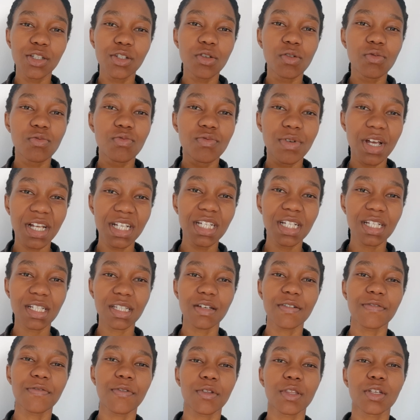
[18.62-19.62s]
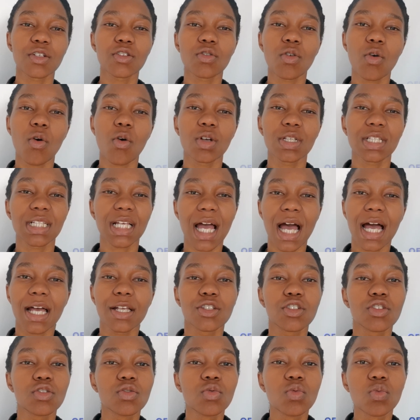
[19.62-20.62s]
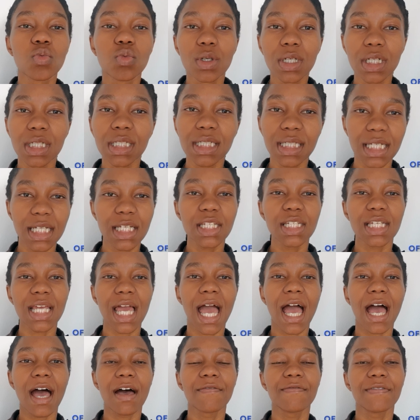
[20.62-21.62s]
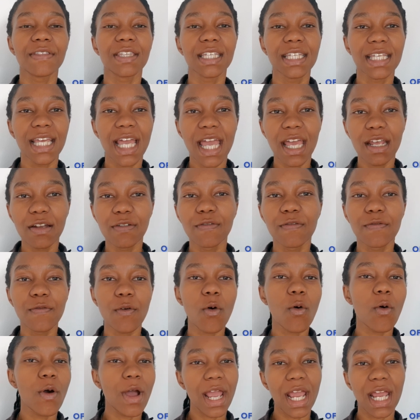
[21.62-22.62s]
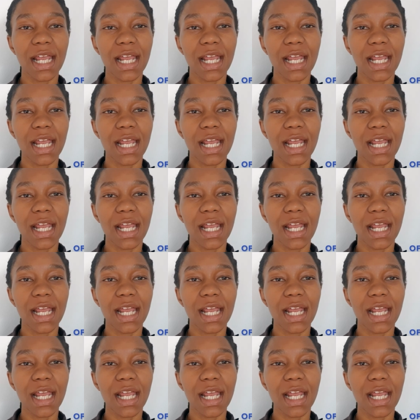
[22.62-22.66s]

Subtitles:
to register for this course, guys, you will need to have the N4,